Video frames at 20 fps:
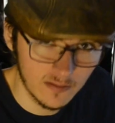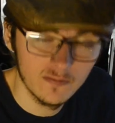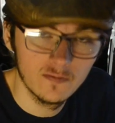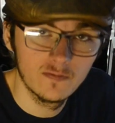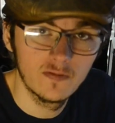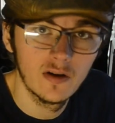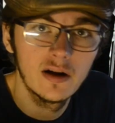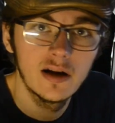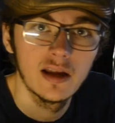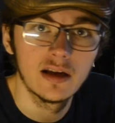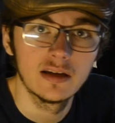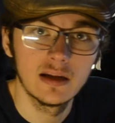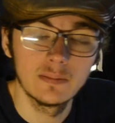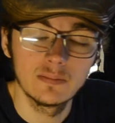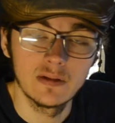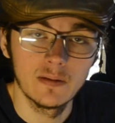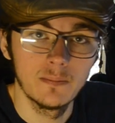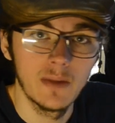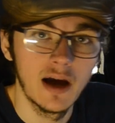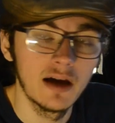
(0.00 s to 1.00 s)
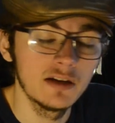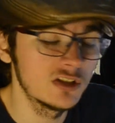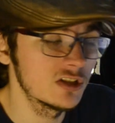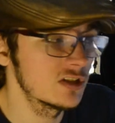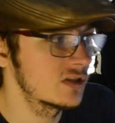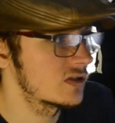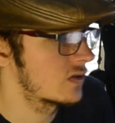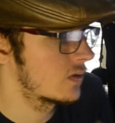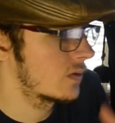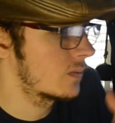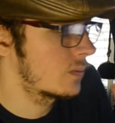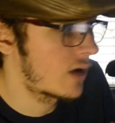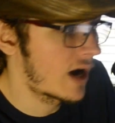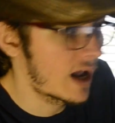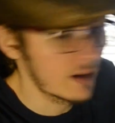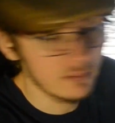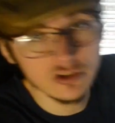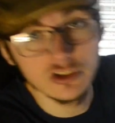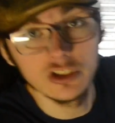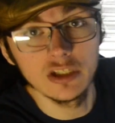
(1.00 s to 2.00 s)
very adept at magic, so
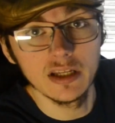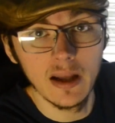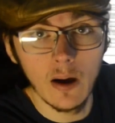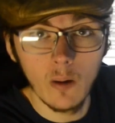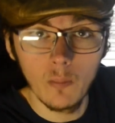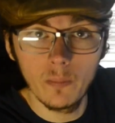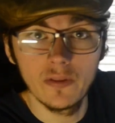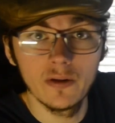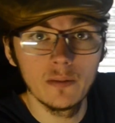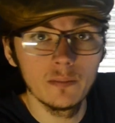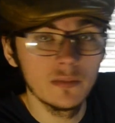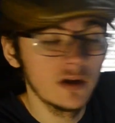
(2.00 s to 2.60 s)
perhaps she can help them